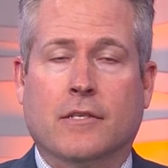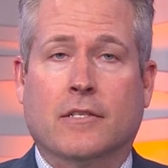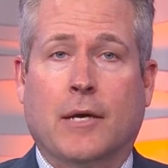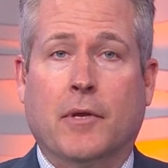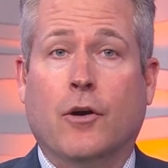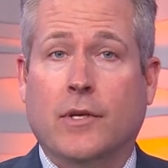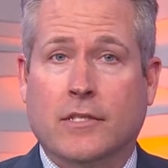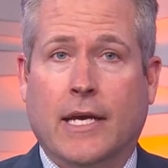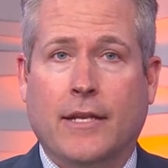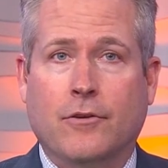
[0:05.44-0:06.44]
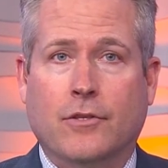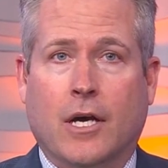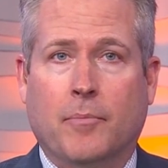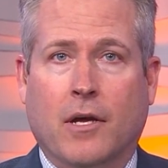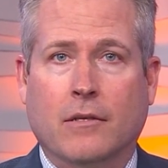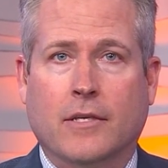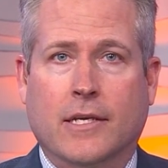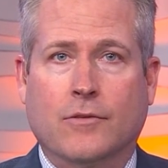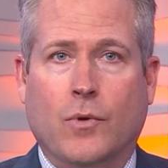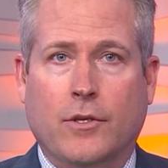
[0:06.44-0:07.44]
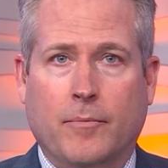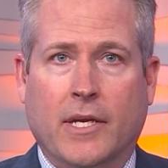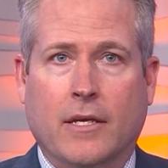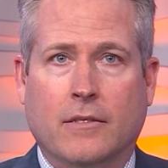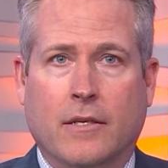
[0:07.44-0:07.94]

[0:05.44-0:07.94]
It's time to go inside Utah politics, and we do begin